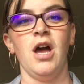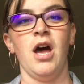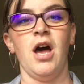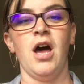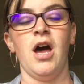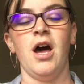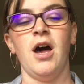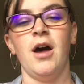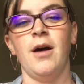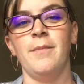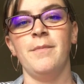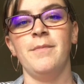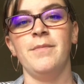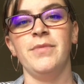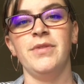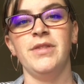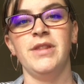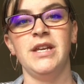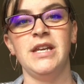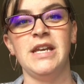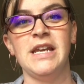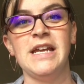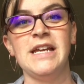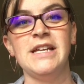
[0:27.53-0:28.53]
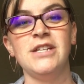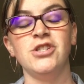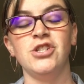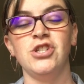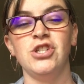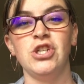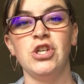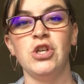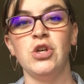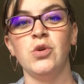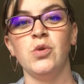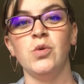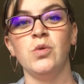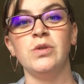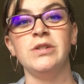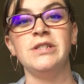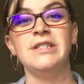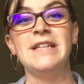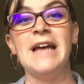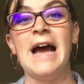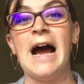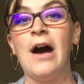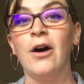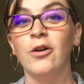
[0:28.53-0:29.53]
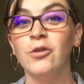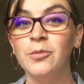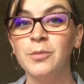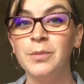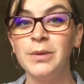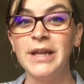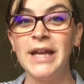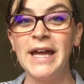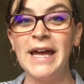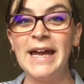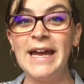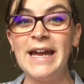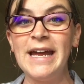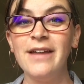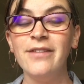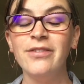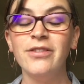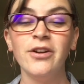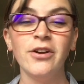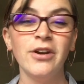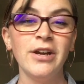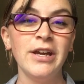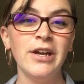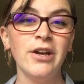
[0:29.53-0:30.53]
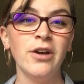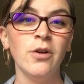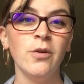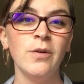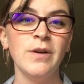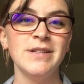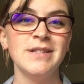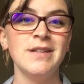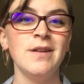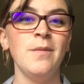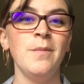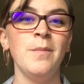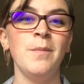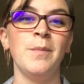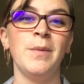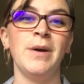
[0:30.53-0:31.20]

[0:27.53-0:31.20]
the need to downplay their heroism,